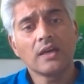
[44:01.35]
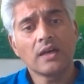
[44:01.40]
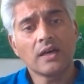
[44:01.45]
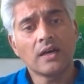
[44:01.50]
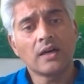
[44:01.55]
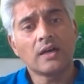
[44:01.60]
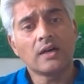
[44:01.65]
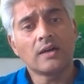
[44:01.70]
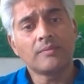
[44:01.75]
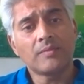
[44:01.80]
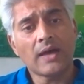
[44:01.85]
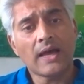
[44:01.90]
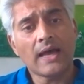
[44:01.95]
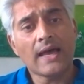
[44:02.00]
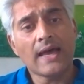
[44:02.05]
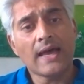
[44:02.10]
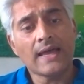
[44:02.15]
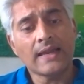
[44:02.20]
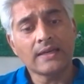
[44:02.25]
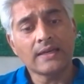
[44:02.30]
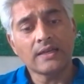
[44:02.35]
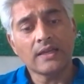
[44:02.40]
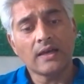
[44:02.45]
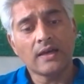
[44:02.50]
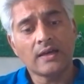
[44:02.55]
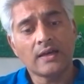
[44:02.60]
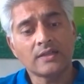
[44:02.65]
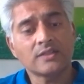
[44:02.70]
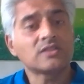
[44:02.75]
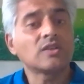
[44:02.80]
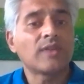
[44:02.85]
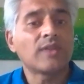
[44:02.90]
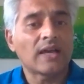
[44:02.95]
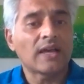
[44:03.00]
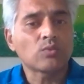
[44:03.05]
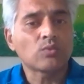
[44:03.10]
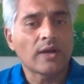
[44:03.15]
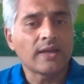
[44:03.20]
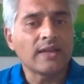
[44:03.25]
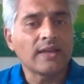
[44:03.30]
So
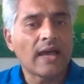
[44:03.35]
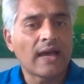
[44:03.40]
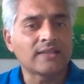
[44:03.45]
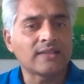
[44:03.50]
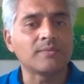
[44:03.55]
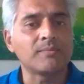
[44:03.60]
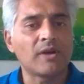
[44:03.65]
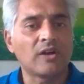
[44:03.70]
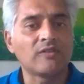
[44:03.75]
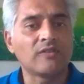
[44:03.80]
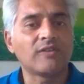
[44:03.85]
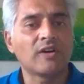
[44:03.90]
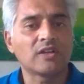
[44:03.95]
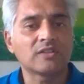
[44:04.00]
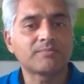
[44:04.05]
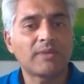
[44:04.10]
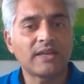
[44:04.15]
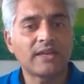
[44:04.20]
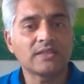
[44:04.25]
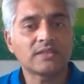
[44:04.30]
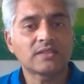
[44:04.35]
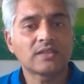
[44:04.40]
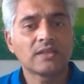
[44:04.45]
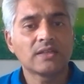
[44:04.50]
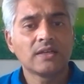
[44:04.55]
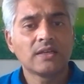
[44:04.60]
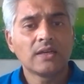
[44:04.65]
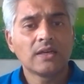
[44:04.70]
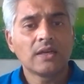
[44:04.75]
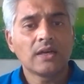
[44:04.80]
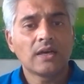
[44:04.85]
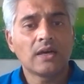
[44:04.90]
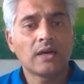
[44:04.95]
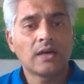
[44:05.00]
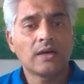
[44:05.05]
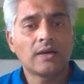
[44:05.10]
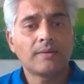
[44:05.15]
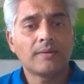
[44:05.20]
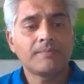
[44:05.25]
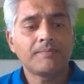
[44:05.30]
that's why it has a Belfast base.
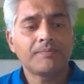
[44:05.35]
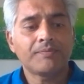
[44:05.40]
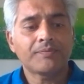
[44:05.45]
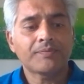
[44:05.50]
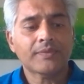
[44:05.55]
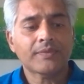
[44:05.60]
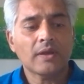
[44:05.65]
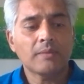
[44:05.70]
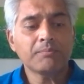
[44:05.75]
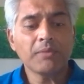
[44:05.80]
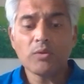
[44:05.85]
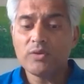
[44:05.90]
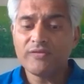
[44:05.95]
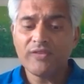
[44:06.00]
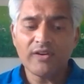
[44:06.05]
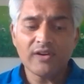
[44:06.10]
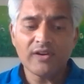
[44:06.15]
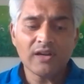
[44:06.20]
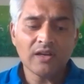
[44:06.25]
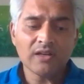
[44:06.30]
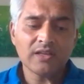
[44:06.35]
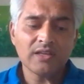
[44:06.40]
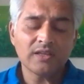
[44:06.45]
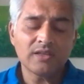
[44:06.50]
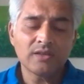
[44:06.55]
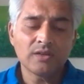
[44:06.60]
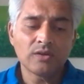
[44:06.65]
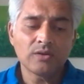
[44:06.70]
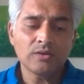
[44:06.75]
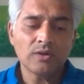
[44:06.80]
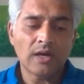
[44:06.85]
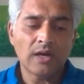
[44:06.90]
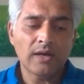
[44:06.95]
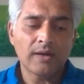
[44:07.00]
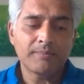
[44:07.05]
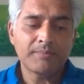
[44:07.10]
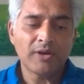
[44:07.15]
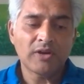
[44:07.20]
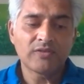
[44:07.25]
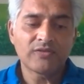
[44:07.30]
But we're very lucky, you
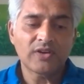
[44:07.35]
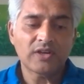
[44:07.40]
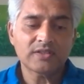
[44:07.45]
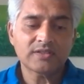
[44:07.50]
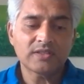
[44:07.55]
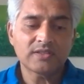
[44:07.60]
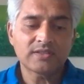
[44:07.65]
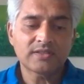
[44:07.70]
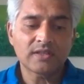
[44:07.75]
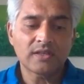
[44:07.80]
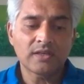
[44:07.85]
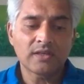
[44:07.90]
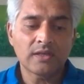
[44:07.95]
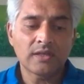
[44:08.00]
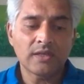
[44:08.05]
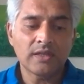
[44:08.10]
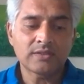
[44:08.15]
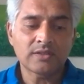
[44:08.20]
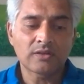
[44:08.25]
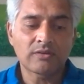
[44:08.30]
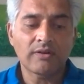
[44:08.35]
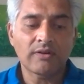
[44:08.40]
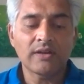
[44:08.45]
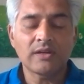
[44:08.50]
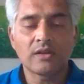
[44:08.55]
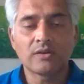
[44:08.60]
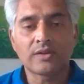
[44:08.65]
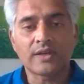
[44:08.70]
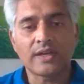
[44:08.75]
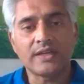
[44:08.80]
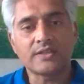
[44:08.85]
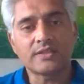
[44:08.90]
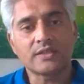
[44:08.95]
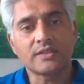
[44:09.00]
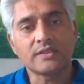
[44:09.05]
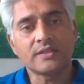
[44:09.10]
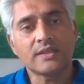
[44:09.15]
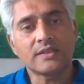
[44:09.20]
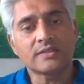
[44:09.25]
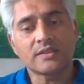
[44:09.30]
know. Belfast is a great
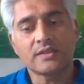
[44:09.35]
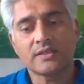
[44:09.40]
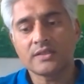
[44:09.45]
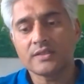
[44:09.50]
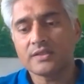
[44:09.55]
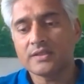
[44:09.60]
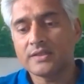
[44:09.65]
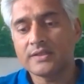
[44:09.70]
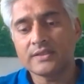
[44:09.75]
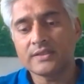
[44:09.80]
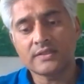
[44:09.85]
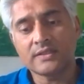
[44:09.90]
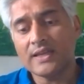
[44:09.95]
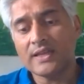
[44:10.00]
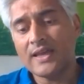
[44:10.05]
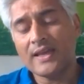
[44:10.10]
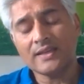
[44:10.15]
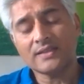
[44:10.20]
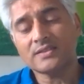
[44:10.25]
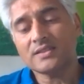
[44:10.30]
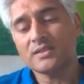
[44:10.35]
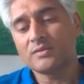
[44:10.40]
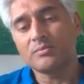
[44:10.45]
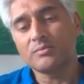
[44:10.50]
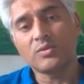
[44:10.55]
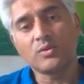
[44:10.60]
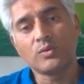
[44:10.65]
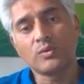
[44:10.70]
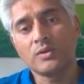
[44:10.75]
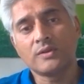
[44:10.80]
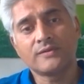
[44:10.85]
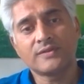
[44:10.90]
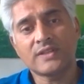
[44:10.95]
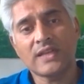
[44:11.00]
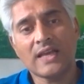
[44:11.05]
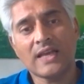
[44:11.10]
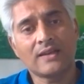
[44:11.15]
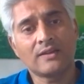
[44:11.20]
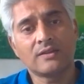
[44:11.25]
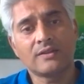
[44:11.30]
location. There's an excellent pool of
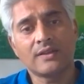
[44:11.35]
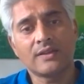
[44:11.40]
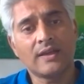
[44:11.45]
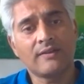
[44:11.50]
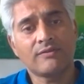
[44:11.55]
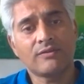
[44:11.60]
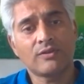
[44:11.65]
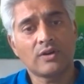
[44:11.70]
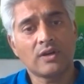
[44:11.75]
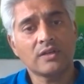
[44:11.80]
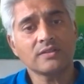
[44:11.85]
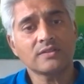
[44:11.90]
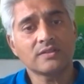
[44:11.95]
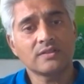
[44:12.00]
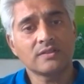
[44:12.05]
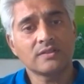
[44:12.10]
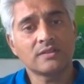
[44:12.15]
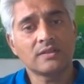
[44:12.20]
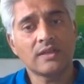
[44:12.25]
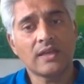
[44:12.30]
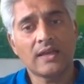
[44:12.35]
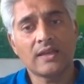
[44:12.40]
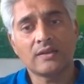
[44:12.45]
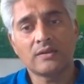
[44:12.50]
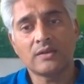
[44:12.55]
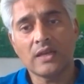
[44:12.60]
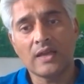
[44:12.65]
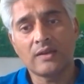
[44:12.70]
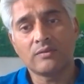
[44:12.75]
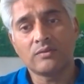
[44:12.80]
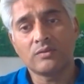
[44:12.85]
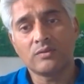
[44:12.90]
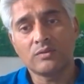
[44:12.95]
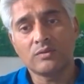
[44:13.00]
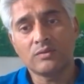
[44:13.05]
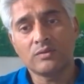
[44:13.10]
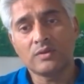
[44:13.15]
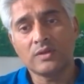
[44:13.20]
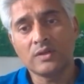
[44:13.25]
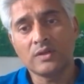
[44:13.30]
talent there for us, and
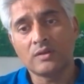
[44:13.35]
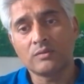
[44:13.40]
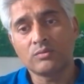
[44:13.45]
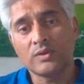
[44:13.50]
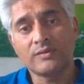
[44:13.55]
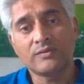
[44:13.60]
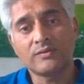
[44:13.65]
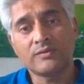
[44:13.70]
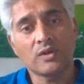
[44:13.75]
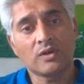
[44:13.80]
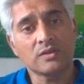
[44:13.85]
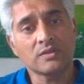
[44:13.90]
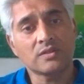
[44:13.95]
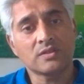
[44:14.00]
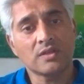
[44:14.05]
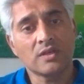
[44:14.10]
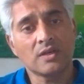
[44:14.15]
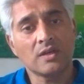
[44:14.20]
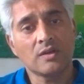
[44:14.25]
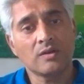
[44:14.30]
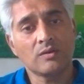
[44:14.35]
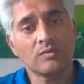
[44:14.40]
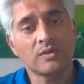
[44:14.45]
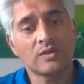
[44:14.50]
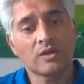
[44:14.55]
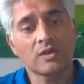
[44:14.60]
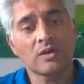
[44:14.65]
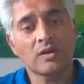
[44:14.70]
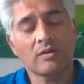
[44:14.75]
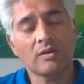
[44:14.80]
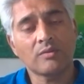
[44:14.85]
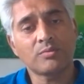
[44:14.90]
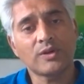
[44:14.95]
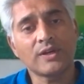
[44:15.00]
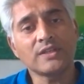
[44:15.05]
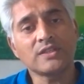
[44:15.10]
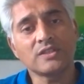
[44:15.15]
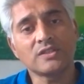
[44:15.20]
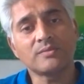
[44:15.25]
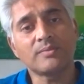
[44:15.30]
you know, we got our
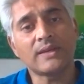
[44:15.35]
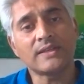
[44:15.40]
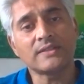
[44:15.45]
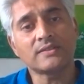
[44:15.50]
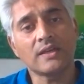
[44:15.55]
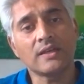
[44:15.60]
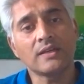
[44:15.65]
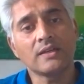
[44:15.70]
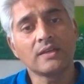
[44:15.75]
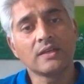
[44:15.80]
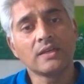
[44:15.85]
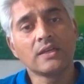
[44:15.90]
operations base there.